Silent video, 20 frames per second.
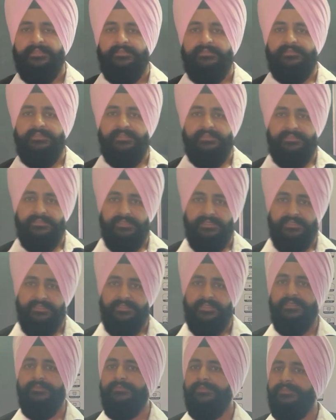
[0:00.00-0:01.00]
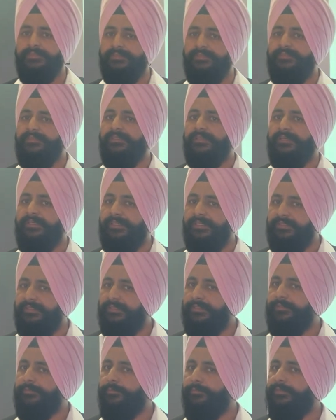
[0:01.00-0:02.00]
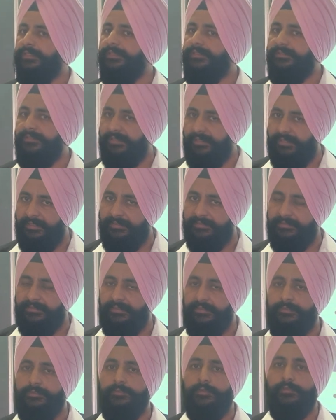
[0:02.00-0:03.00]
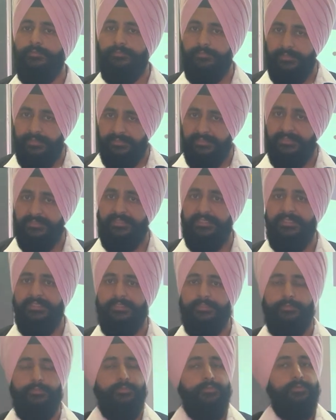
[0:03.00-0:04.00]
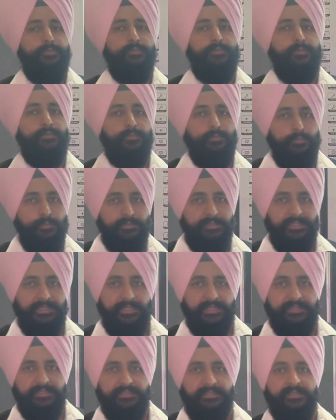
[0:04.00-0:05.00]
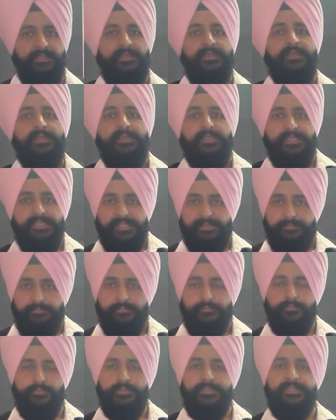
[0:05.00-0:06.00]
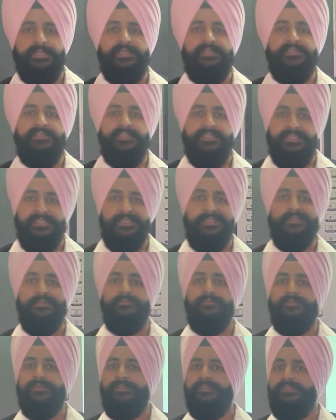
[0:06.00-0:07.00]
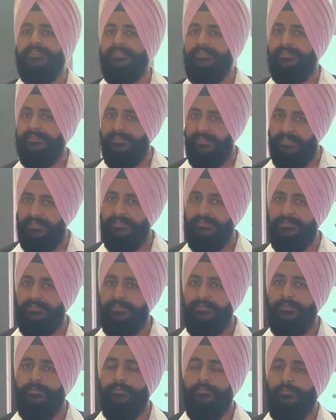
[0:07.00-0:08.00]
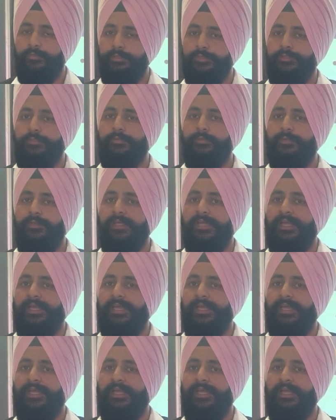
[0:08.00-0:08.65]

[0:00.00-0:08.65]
The data which is related to the drugs. So first thing you should know that if we are dealing with the drugs, we should